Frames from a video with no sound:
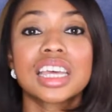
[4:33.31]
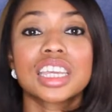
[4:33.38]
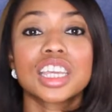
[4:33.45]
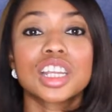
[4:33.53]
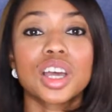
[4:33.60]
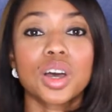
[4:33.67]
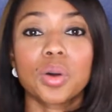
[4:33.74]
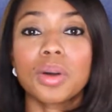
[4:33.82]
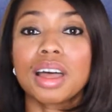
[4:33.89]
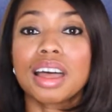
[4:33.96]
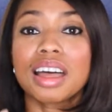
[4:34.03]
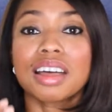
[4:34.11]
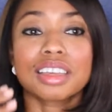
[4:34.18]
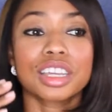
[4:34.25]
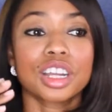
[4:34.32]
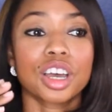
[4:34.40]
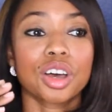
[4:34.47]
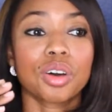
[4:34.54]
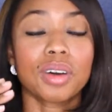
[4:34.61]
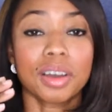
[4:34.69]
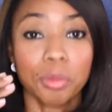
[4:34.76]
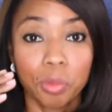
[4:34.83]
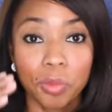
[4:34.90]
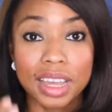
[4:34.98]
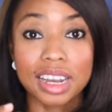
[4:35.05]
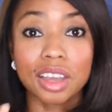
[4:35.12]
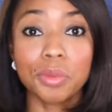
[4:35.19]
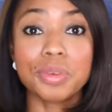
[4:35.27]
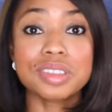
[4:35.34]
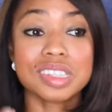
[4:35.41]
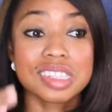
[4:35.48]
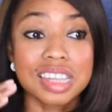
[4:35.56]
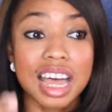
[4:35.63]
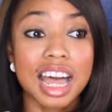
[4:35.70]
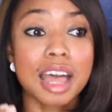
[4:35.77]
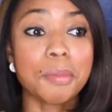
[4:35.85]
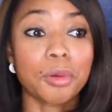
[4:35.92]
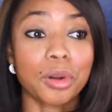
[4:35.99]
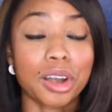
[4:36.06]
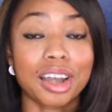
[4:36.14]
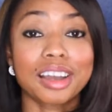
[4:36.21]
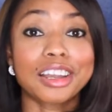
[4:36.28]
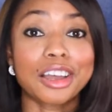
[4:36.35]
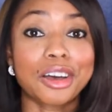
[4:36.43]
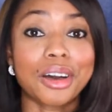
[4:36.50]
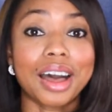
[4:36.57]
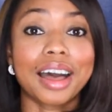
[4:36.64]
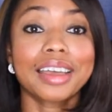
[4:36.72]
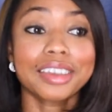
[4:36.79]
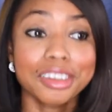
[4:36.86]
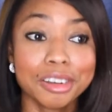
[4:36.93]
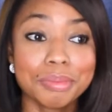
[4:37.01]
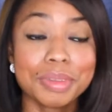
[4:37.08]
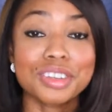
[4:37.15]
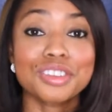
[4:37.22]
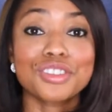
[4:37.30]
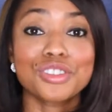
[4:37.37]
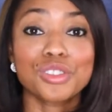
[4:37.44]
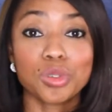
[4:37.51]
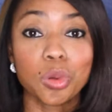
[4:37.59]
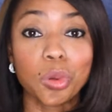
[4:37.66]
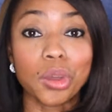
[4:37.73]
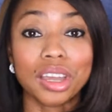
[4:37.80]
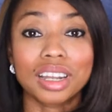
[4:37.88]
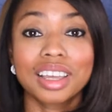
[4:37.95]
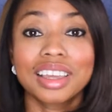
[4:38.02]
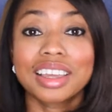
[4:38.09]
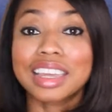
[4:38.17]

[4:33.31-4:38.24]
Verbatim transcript: you know, you know, when it was a time where, you know, I could have been destroyed.